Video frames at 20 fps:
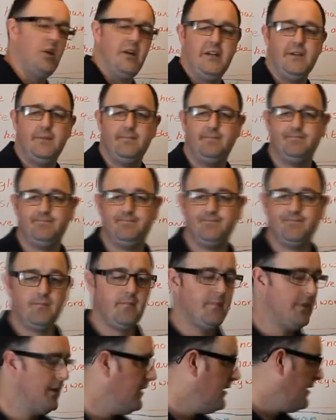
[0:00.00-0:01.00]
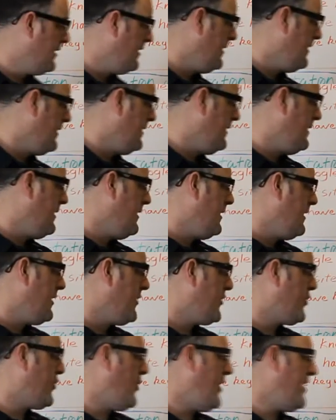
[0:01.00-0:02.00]
Think that you're
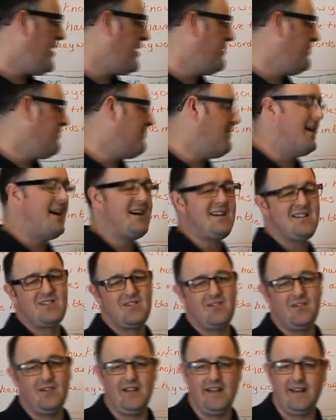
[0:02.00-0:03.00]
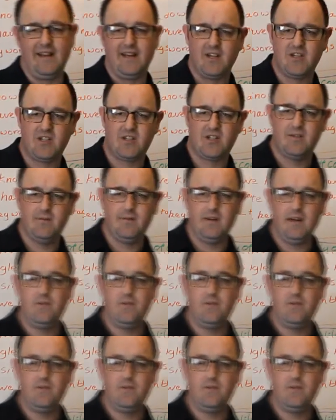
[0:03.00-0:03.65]
quick mass links.